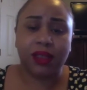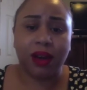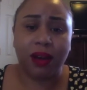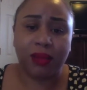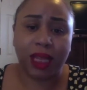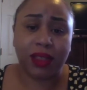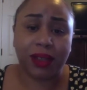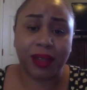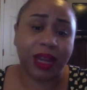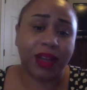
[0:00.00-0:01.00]

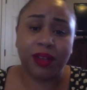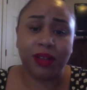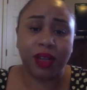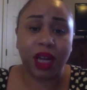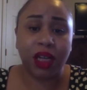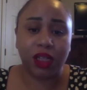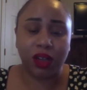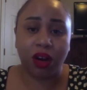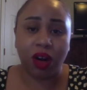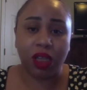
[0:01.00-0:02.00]
That included cutting the
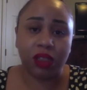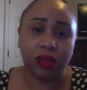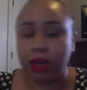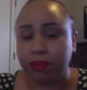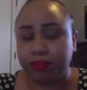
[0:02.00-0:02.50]
yarn to